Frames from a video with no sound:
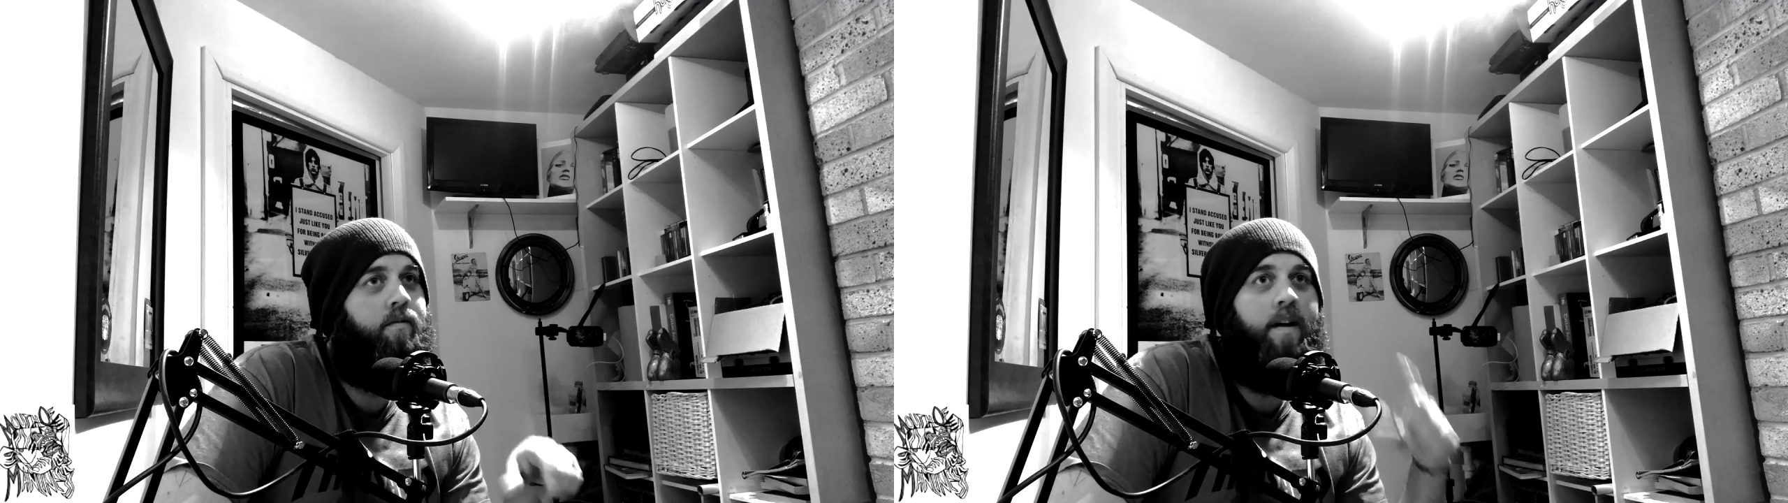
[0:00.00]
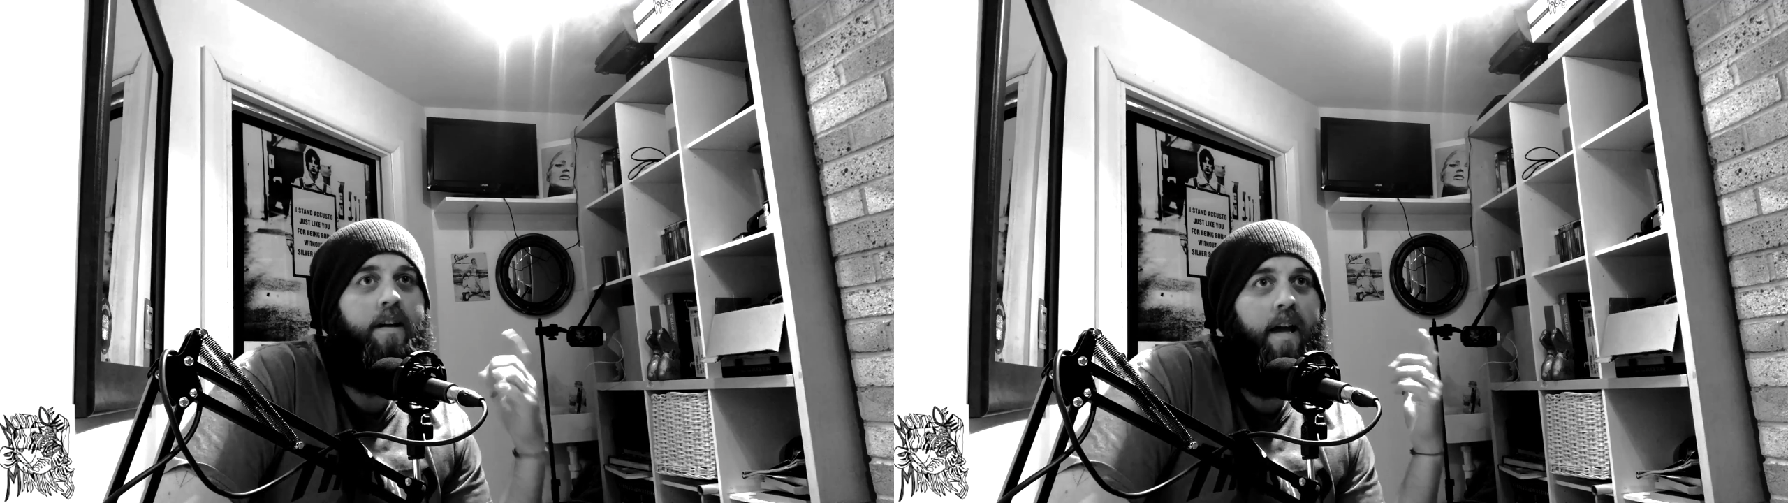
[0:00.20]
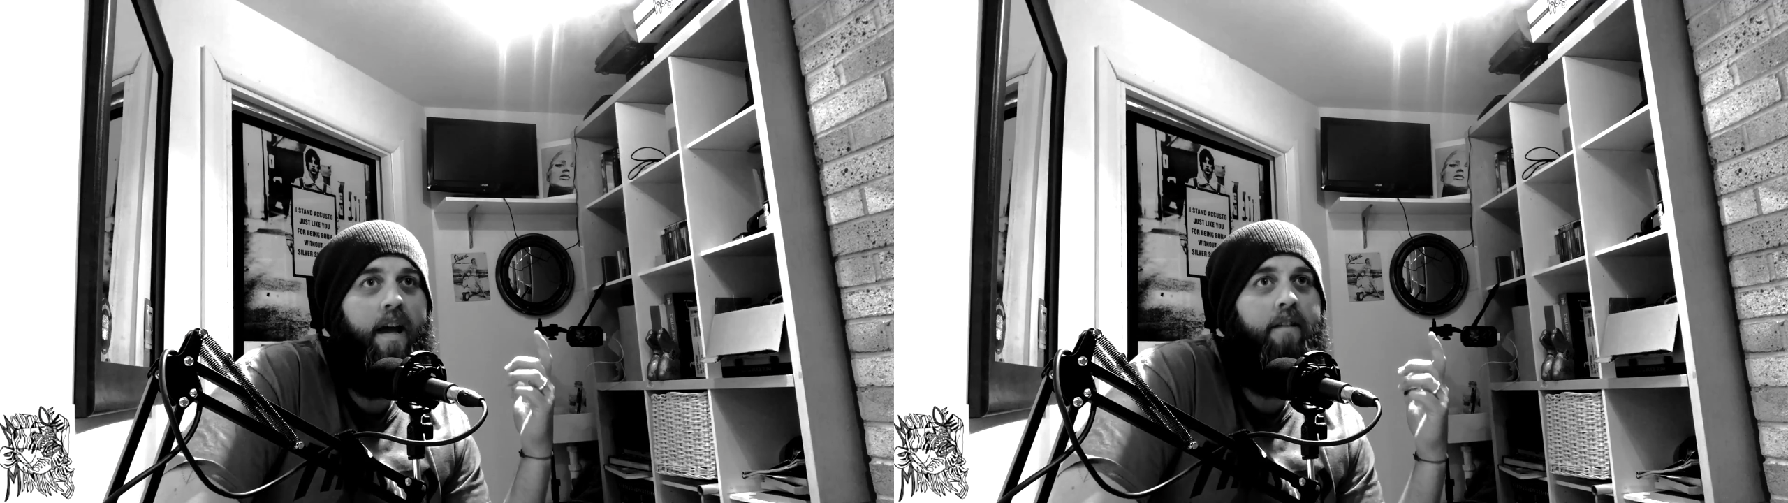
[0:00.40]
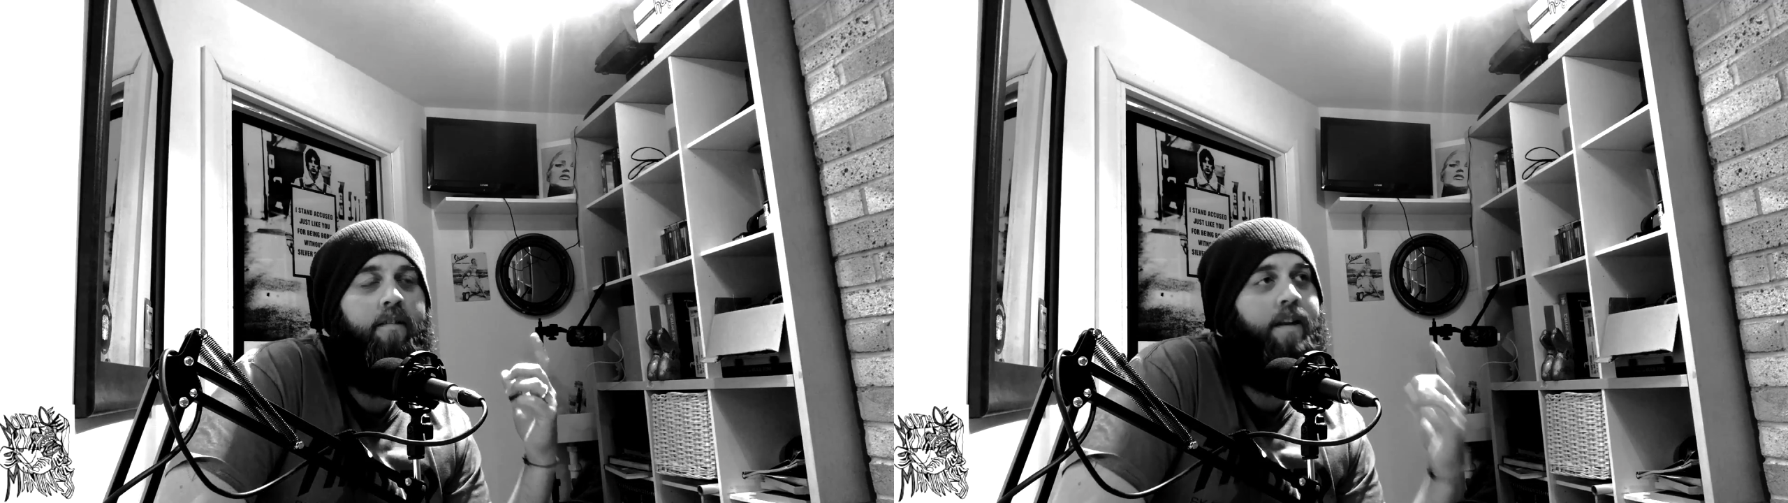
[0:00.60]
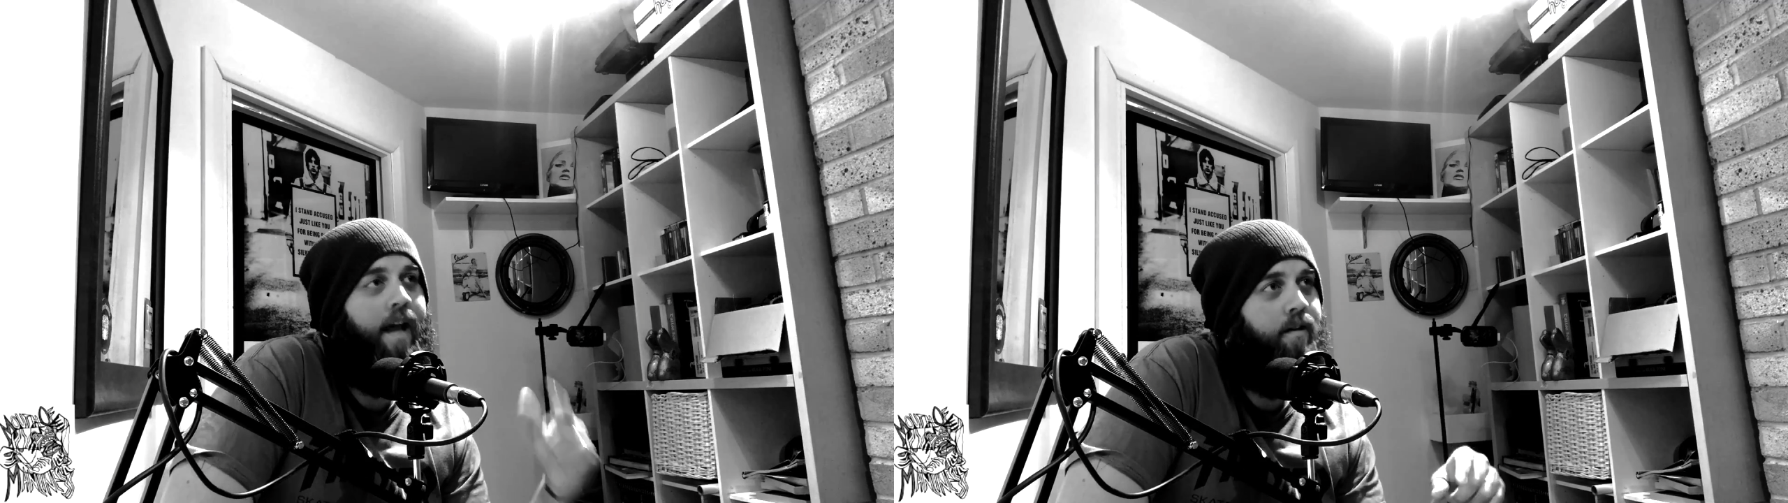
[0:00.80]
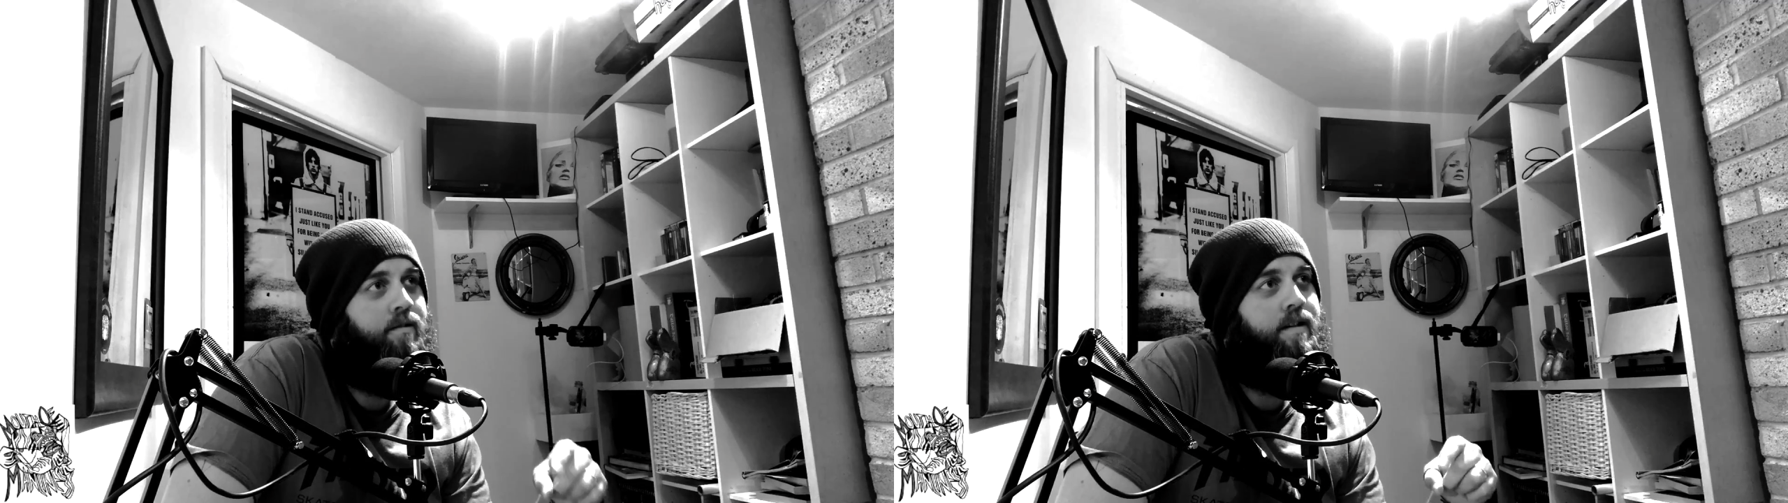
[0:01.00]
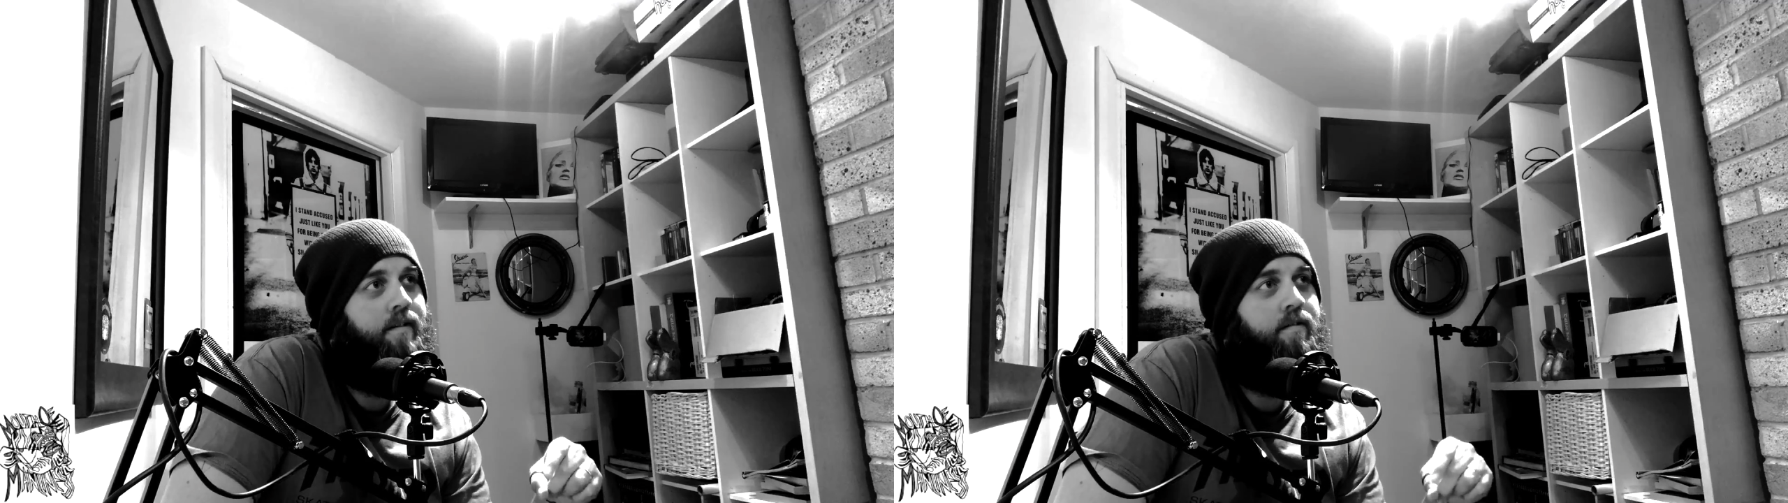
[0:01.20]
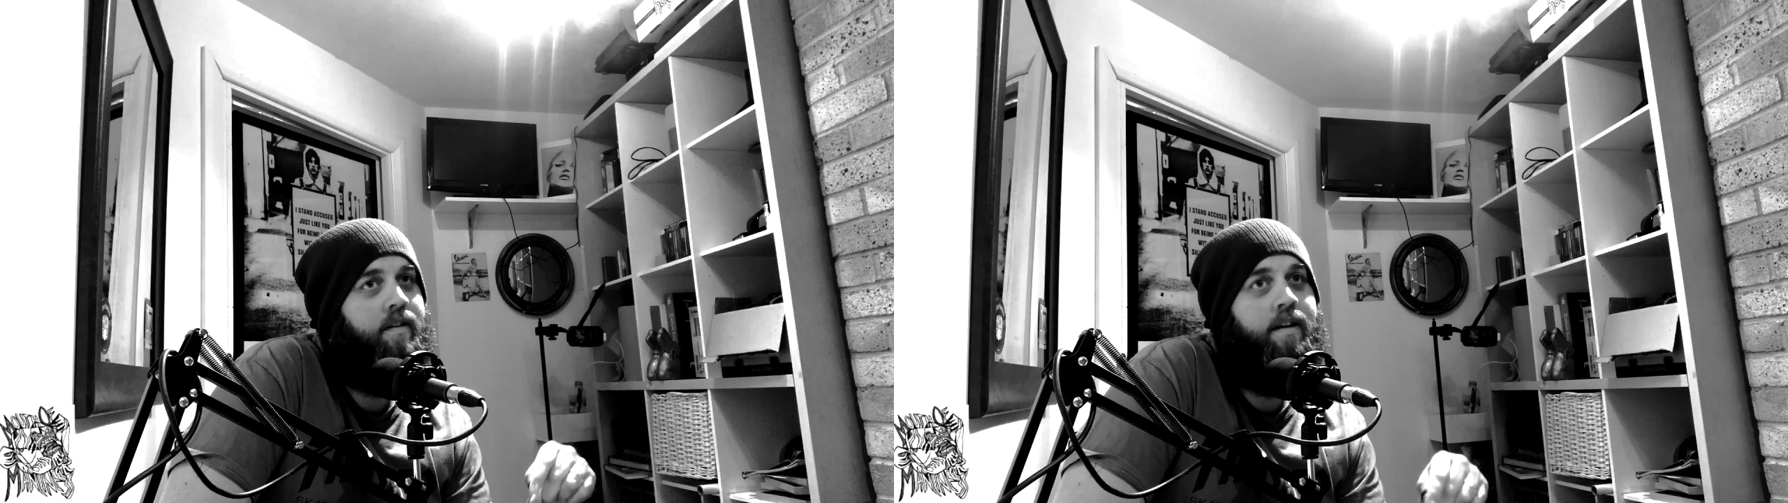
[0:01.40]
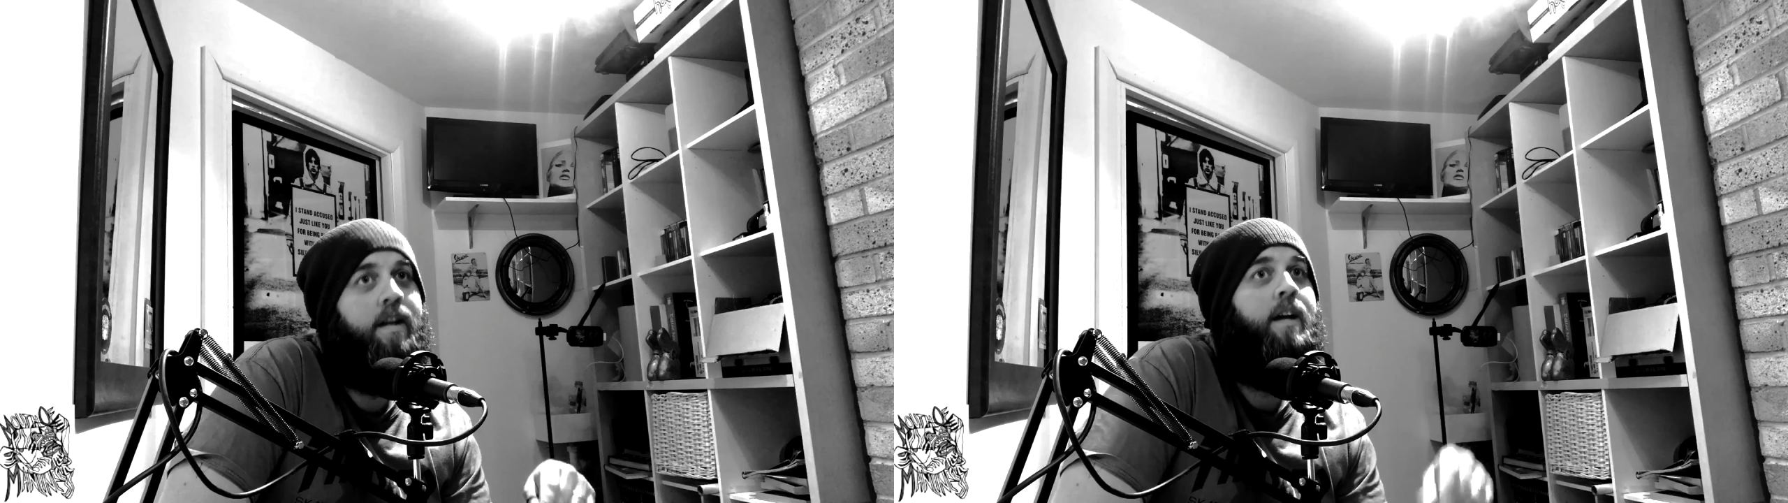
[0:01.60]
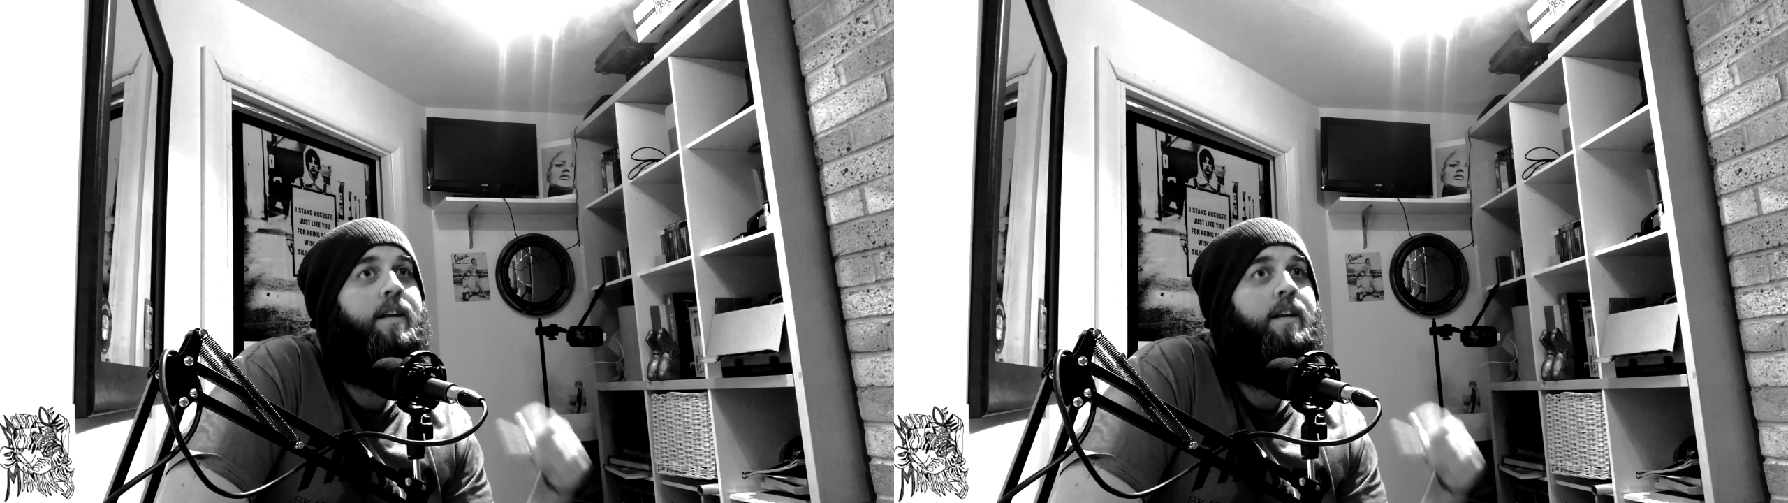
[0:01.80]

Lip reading: fake hair and nails and everything,